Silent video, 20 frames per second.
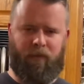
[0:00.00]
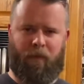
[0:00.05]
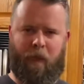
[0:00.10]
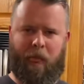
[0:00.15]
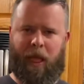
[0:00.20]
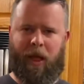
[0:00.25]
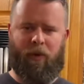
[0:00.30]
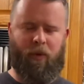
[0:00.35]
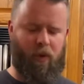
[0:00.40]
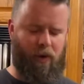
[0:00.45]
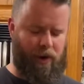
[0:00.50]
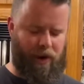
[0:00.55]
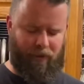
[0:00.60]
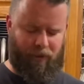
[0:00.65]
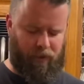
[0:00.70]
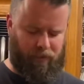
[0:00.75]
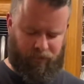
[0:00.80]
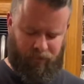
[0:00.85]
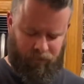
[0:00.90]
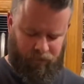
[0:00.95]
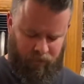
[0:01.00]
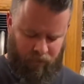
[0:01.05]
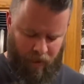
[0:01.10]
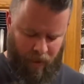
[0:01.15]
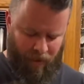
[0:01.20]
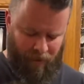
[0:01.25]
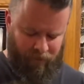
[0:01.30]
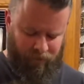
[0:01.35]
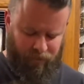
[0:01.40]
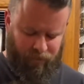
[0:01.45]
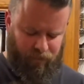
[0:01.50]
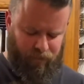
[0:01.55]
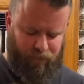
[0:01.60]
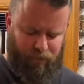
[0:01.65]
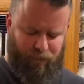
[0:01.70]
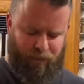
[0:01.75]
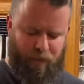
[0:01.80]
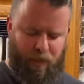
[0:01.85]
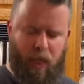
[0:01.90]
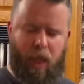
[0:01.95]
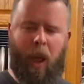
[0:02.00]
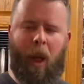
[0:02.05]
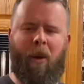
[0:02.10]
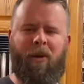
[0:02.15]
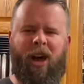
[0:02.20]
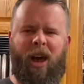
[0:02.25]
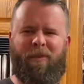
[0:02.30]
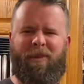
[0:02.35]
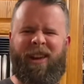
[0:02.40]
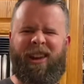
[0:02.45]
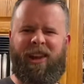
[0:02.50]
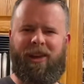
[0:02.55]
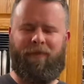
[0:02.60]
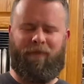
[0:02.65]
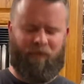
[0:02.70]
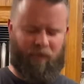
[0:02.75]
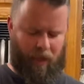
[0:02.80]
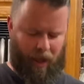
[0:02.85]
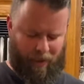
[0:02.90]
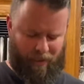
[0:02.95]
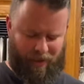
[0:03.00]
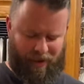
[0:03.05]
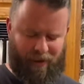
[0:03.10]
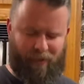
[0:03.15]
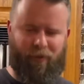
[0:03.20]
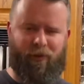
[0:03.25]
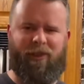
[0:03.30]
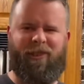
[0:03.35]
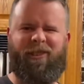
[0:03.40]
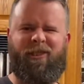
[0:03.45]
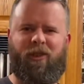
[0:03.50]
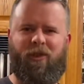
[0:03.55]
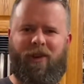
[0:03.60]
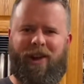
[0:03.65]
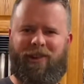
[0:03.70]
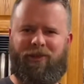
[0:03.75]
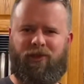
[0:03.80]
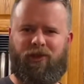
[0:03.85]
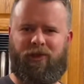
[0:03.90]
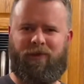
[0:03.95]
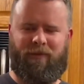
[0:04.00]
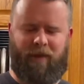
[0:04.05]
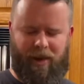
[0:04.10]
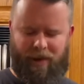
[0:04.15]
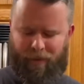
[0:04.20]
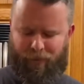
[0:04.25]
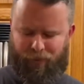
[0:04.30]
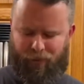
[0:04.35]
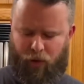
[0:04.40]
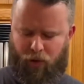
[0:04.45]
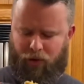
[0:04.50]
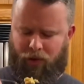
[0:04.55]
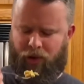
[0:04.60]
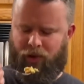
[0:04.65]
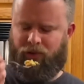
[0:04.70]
Whatever. I'm in it. I'm in it for the duration, and I'm focused.